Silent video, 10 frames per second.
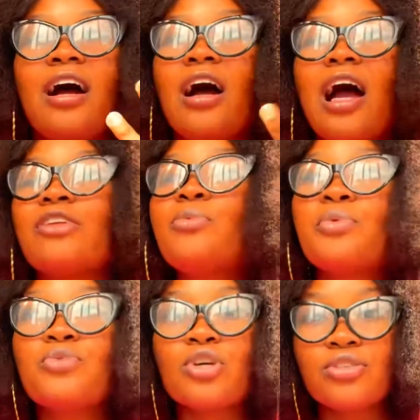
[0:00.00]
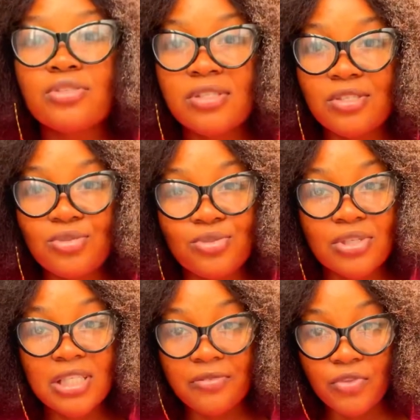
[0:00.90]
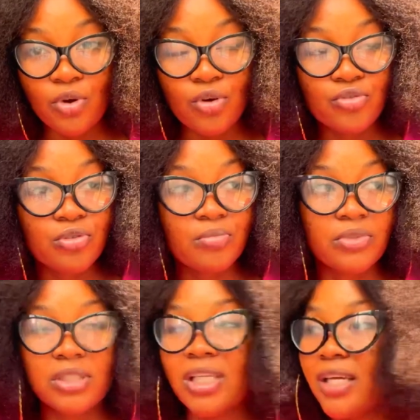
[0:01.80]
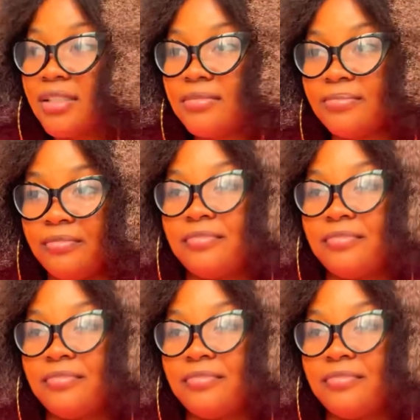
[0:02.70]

I know people just use this to just leave the country, but then